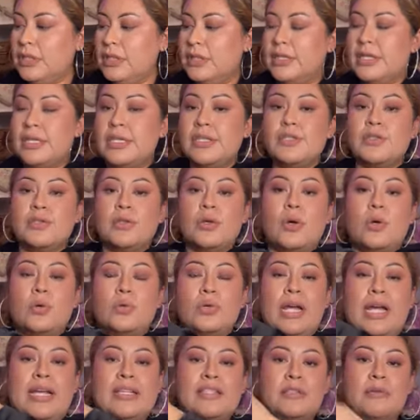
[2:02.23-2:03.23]
this
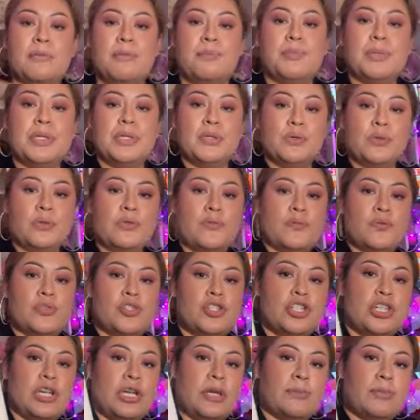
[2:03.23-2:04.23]
tote has a beautiful
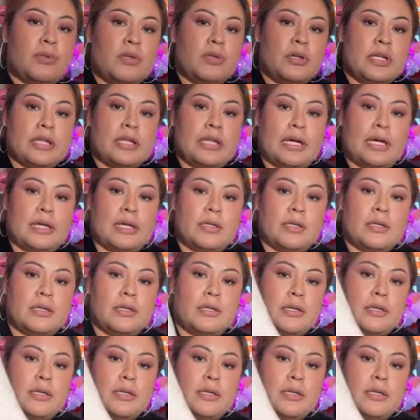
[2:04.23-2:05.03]
shape. Look at that.